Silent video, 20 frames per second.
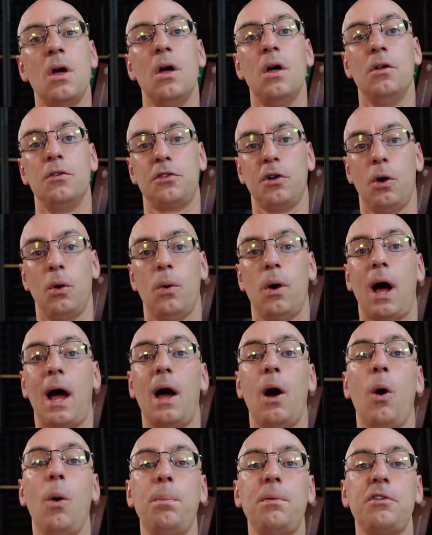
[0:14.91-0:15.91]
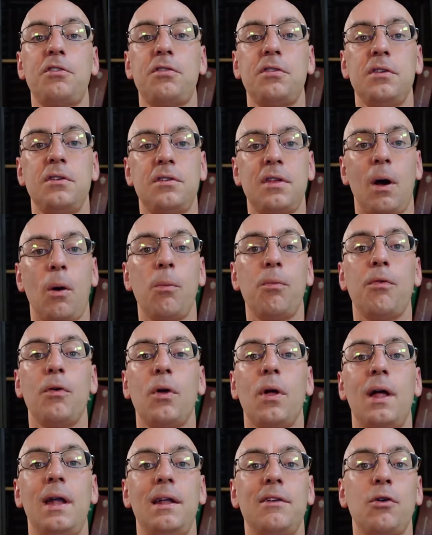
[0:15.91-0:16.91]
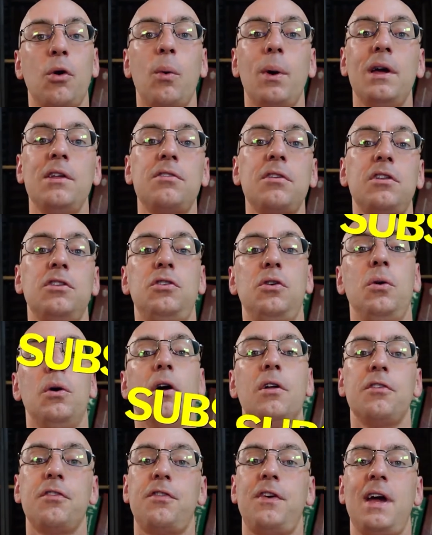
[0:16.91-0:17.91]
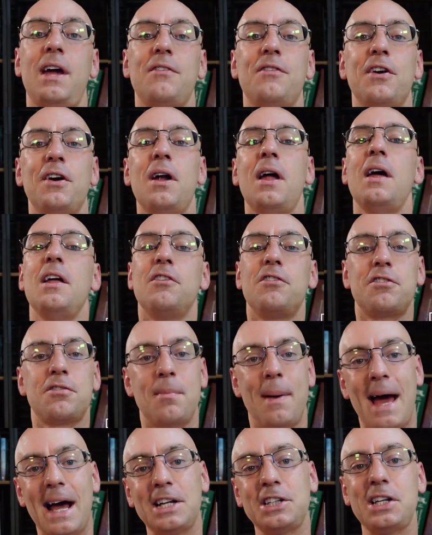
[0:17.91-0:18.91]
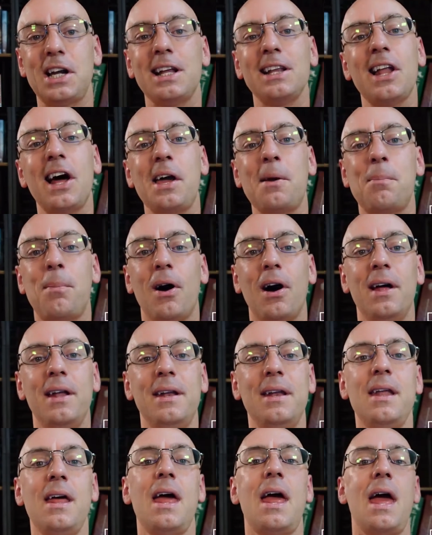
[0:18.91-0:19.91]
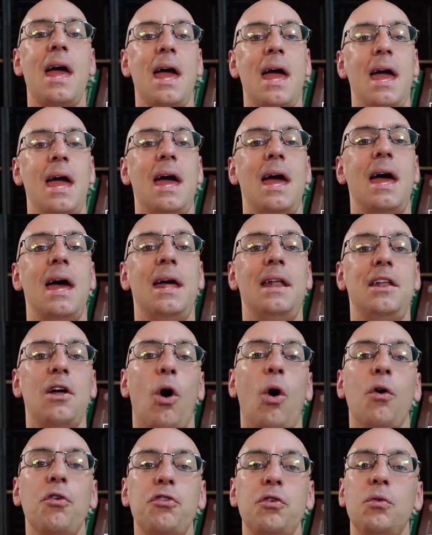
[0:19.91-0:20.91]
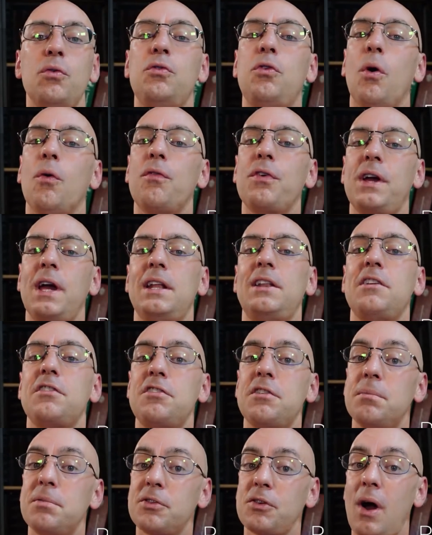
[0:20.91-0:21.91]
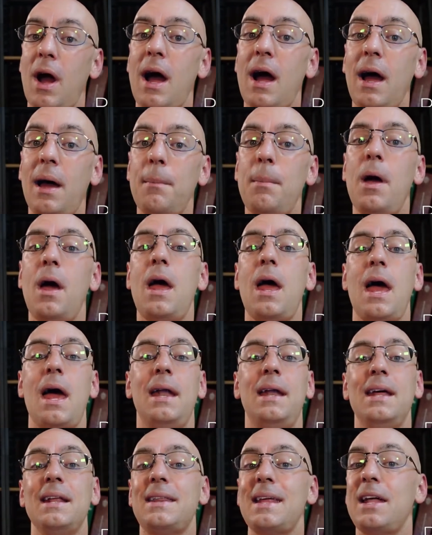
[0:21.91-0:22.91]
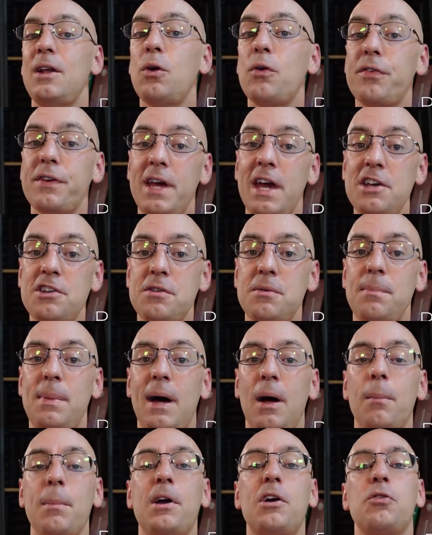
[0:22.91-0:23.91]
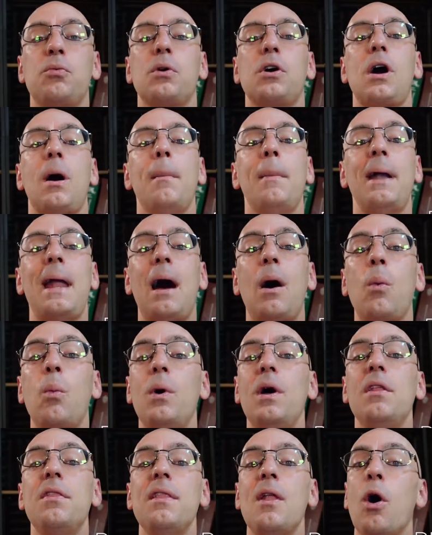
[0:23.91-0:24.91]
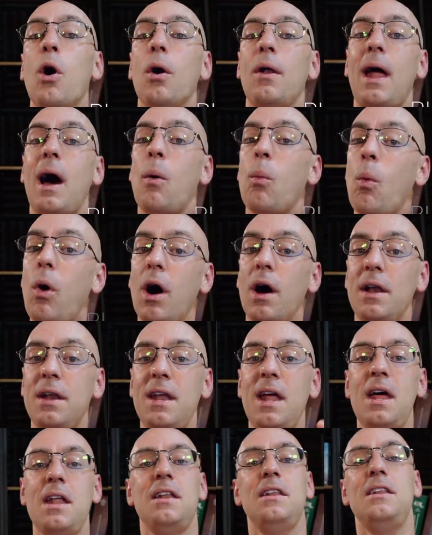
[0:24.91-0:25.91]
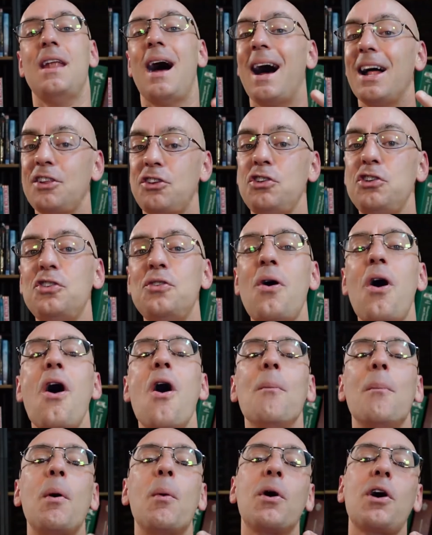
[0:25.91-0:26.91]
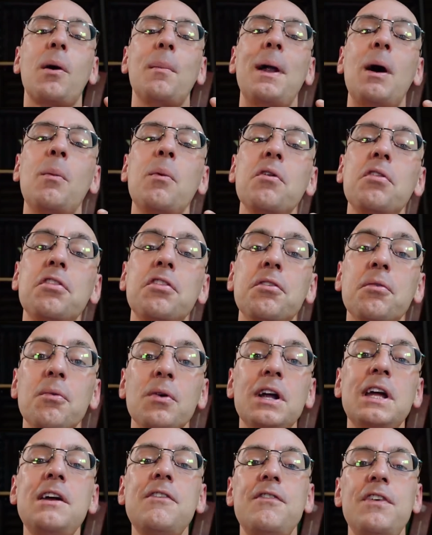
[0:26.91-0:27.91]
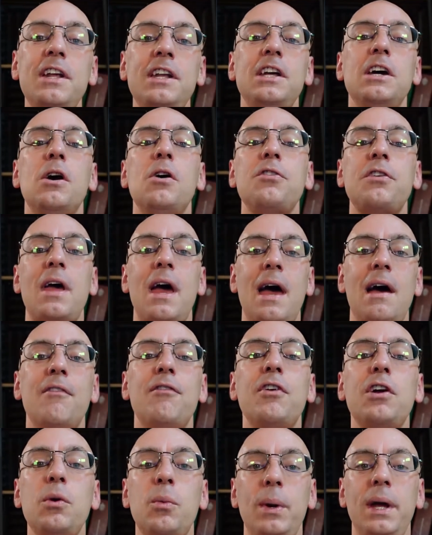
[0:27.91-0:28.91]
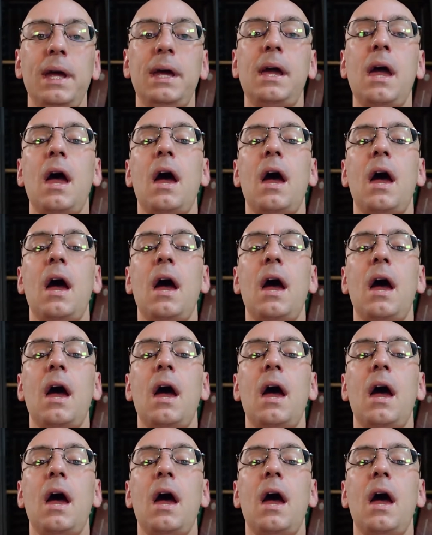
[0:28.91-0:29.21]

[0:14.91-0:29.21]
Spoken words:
So I hope this is helpful, and as always, do us a favor, smash that like button, and also don't forget to subscribe and hit that notification bell because we're coming out with not one, not two, but we're coming out with 3 videos every week